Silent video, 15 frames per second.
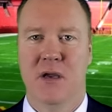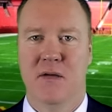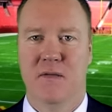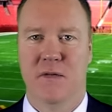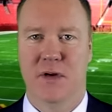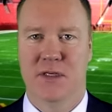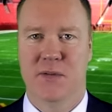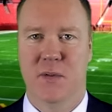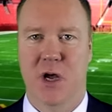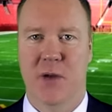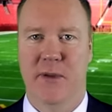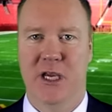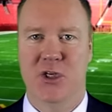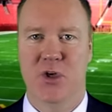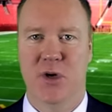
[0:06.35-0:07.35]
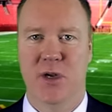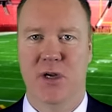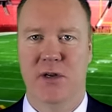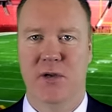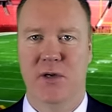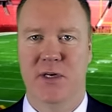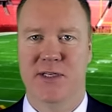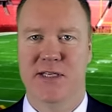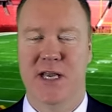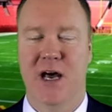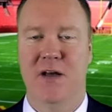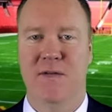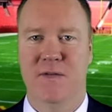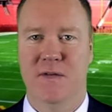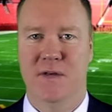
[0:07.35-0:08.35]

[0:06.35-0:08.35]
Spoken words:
First of all, make sure you do yourself